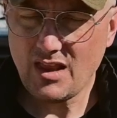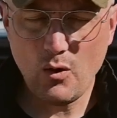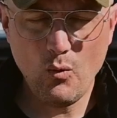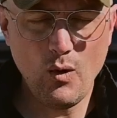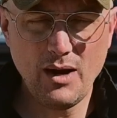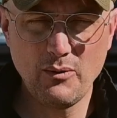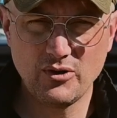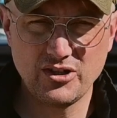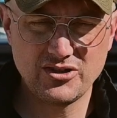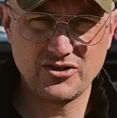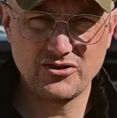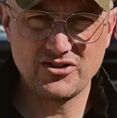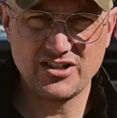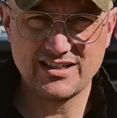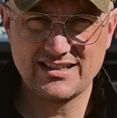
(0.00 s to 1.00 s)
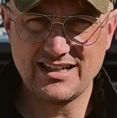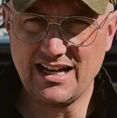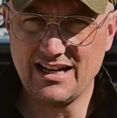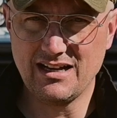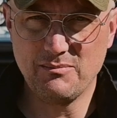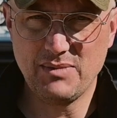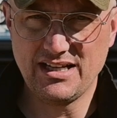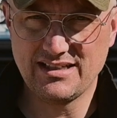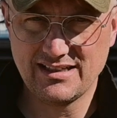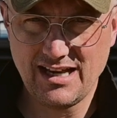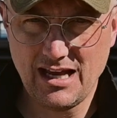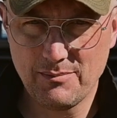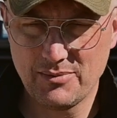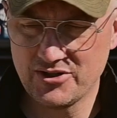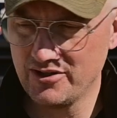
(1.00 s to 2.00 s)
why wouldn't you just set a basic
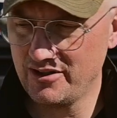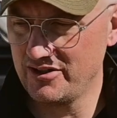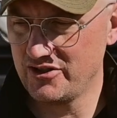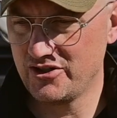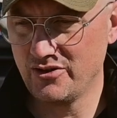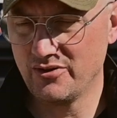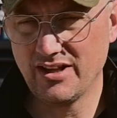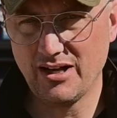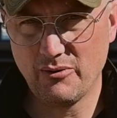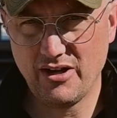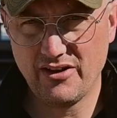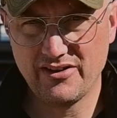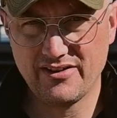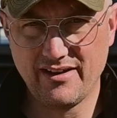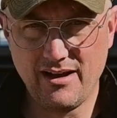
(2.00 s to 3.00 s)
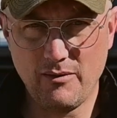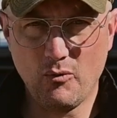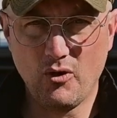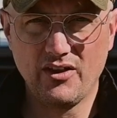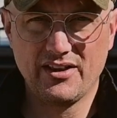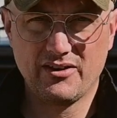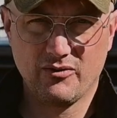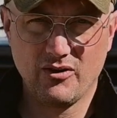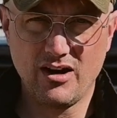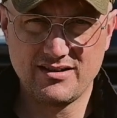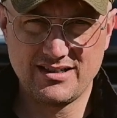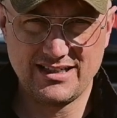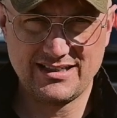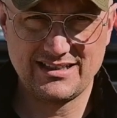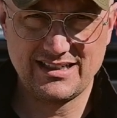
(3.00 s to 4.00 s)
aperture and shoot that way all the time? Well, it's for
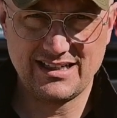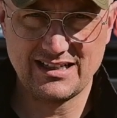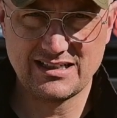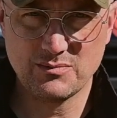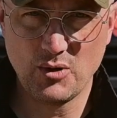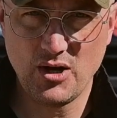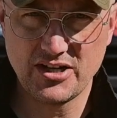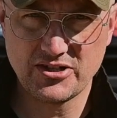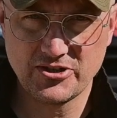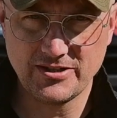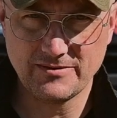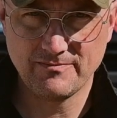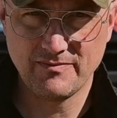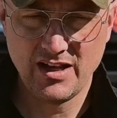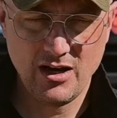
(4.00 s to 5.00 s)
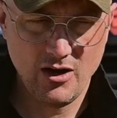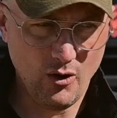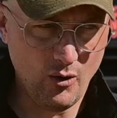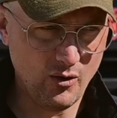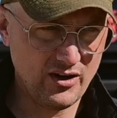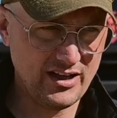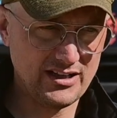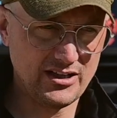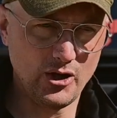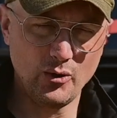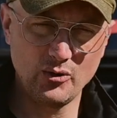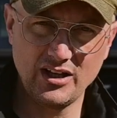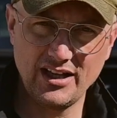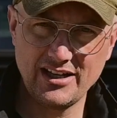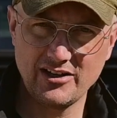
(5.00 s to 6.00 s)
artistic expression or in low
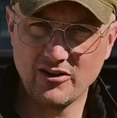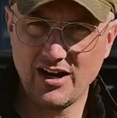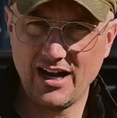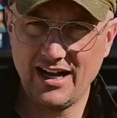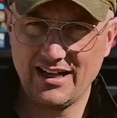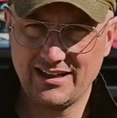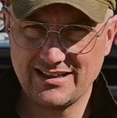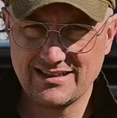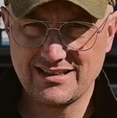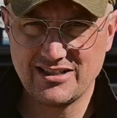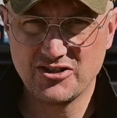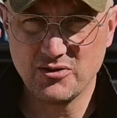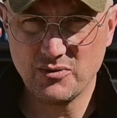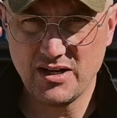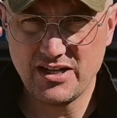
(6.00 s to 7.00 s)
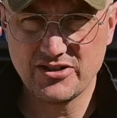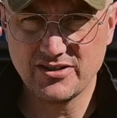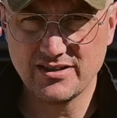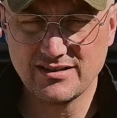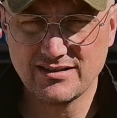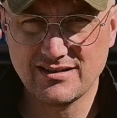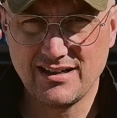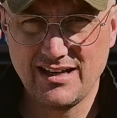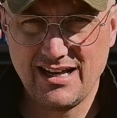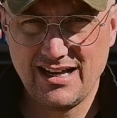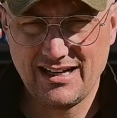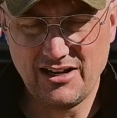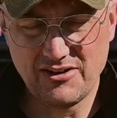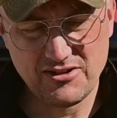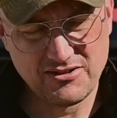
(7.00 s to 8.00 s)
light or high light situations.
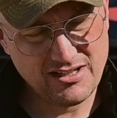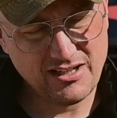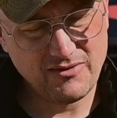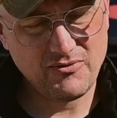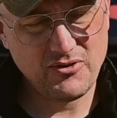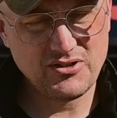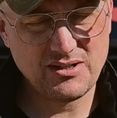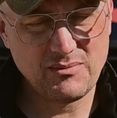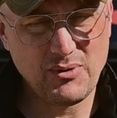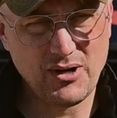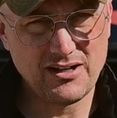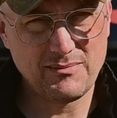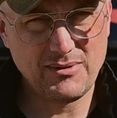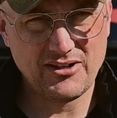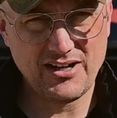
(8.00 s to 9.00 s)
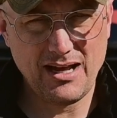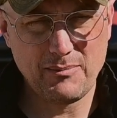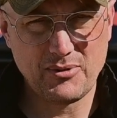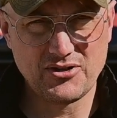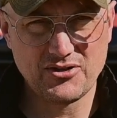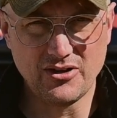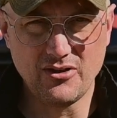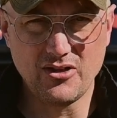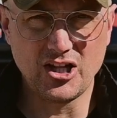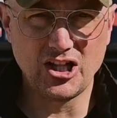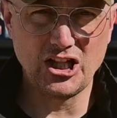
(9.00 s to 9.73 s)
Now, here's the confusing part about aperture. The